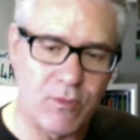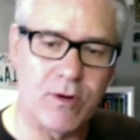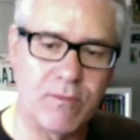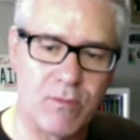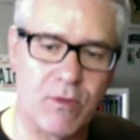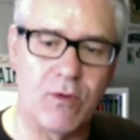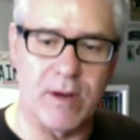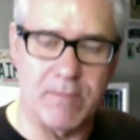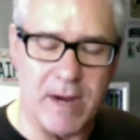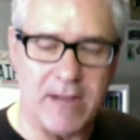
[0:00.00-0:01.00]
and more
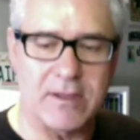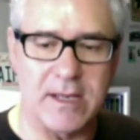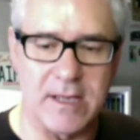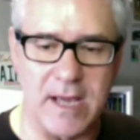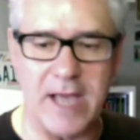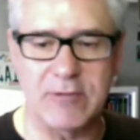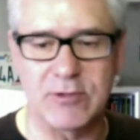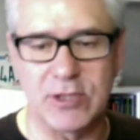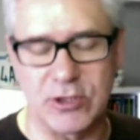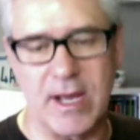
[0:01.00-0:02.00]
about the
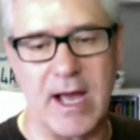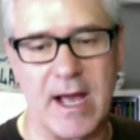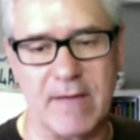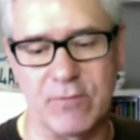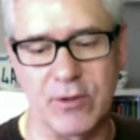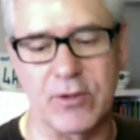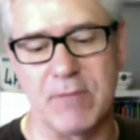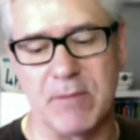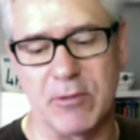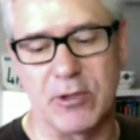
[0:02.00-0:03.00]
engagements that you have with the
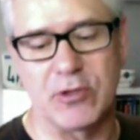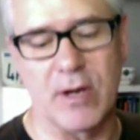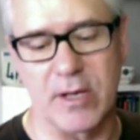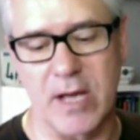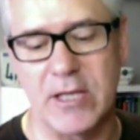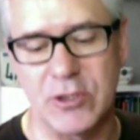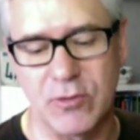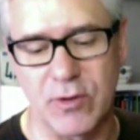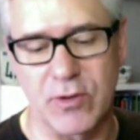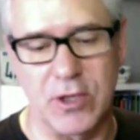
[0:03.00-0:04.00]
people that you are engaging
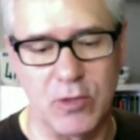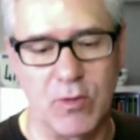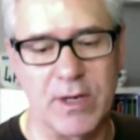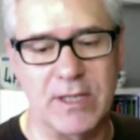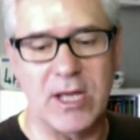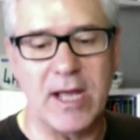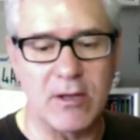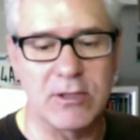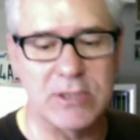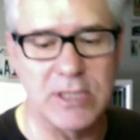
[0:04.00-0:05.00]
with. And you want to take
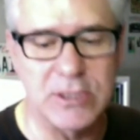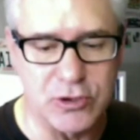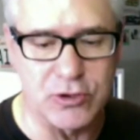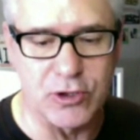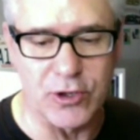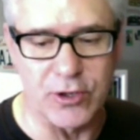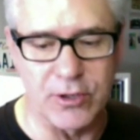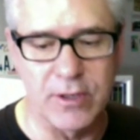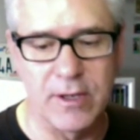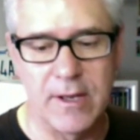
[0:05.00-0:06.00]
those things that you
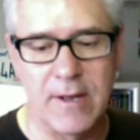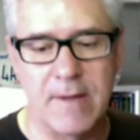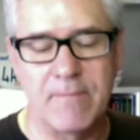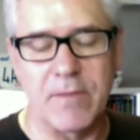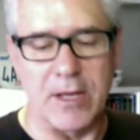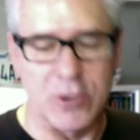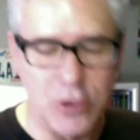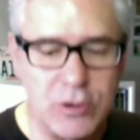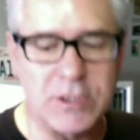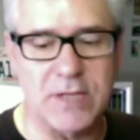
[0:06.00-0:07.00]
learn and
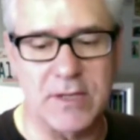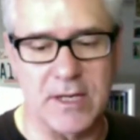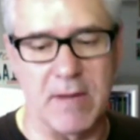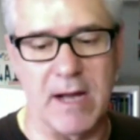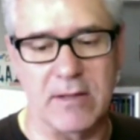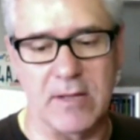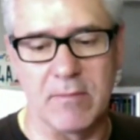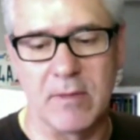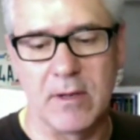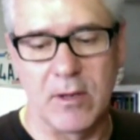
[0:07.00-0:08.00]
do something about
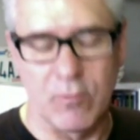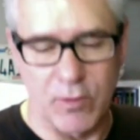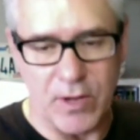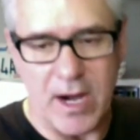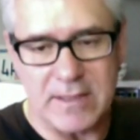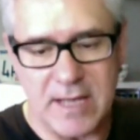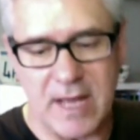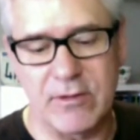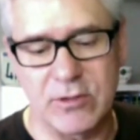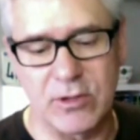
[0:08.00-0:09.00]
them without
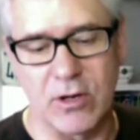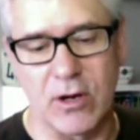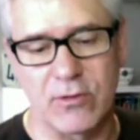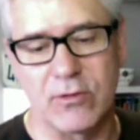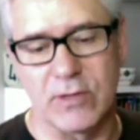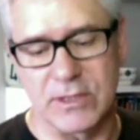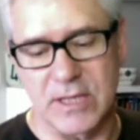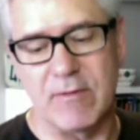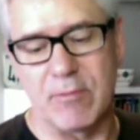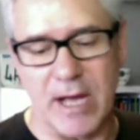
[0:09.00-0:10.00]
having to go through this
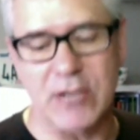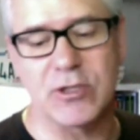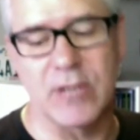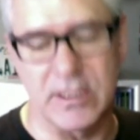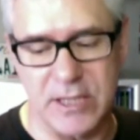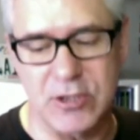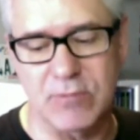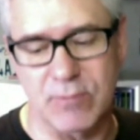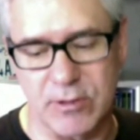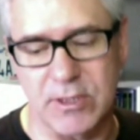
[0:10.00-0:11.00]
heavy
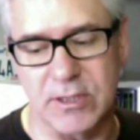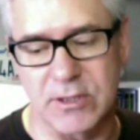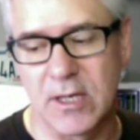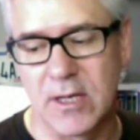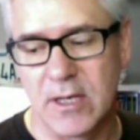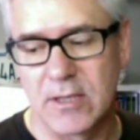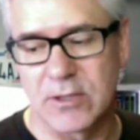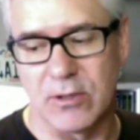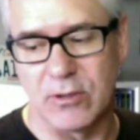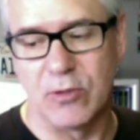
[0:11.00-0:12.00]
productionization process.
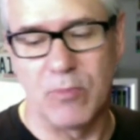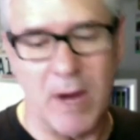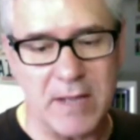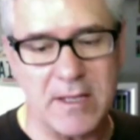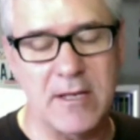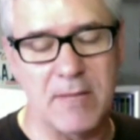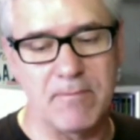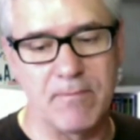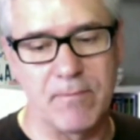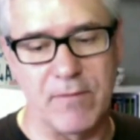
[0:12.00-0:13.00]
So you might end
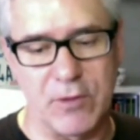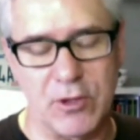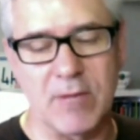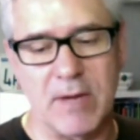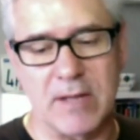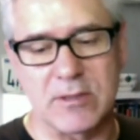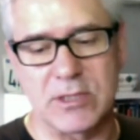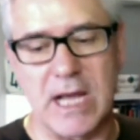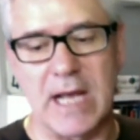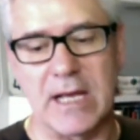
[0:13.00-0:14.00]
up, if you think about
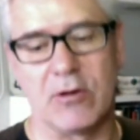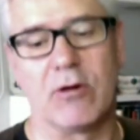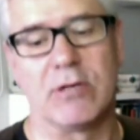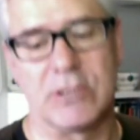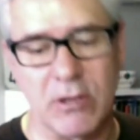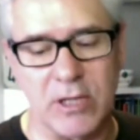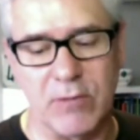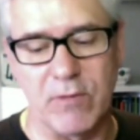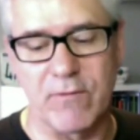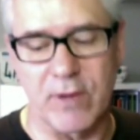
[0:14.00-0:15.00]
scaling it horizontally,
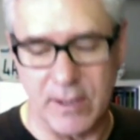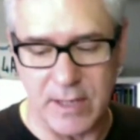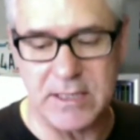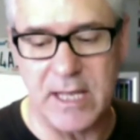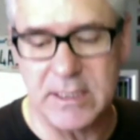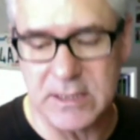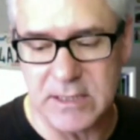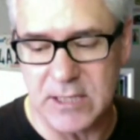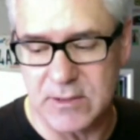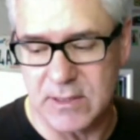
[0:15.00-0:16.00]
we've got an
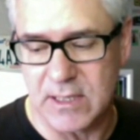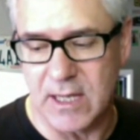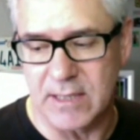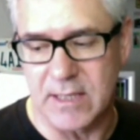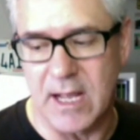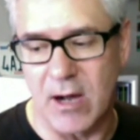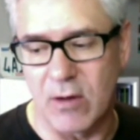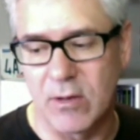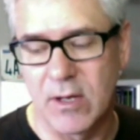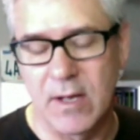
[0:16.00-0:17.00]
exercise with the client
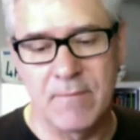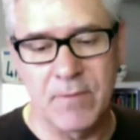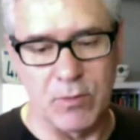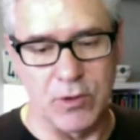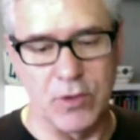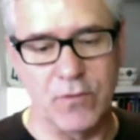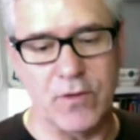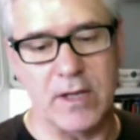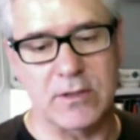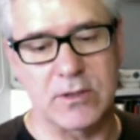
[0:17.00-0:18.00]
now where you've
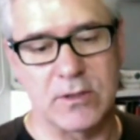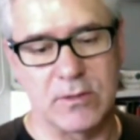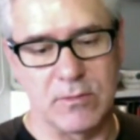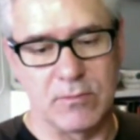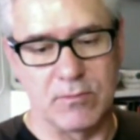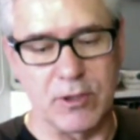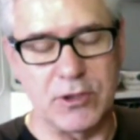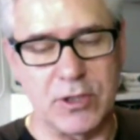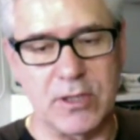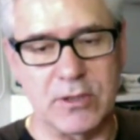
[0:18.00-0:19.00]
got, because
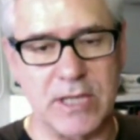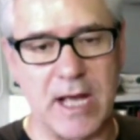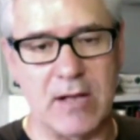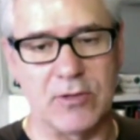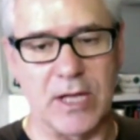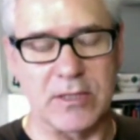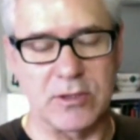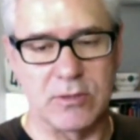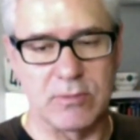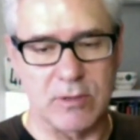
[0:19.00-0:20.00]
you can scale that
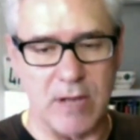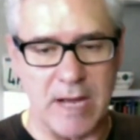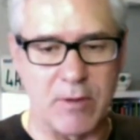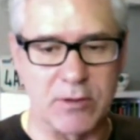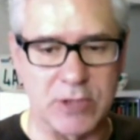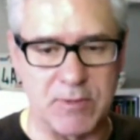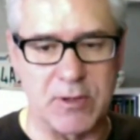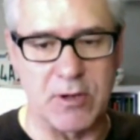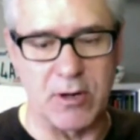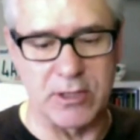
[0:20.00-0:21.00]
client pulse
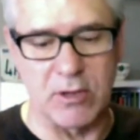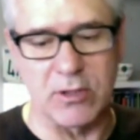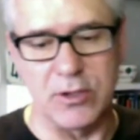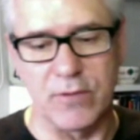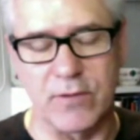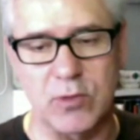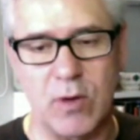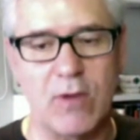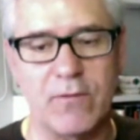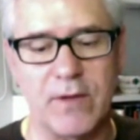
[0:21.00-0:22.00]
responder horizontally, you've got
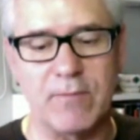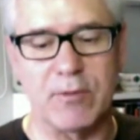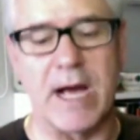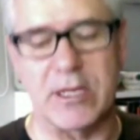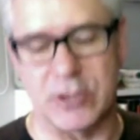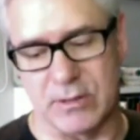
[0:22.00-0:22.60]
12 in production.